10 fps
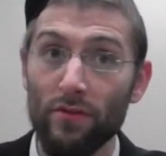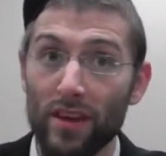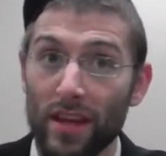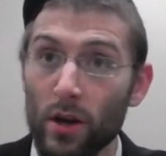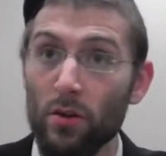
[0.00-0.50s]

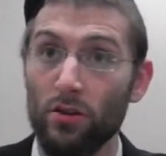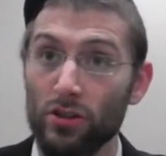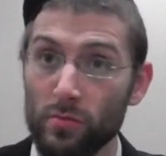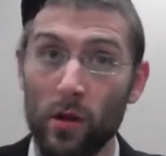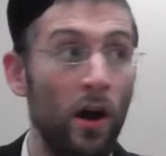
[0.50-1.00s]
hear the
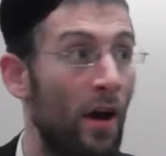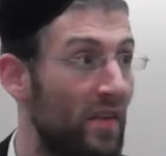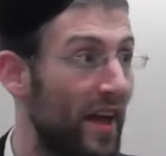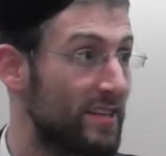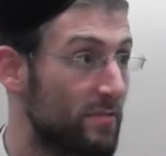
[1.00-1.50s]
l'shma on
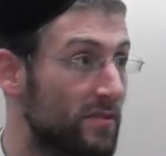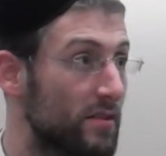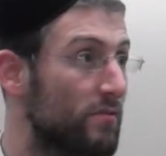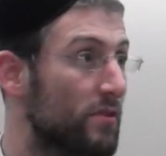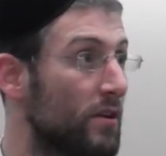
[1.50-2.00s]
the etzem
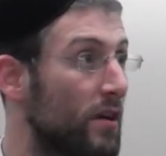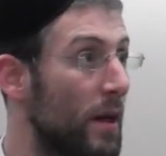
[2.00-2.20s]
ksiva,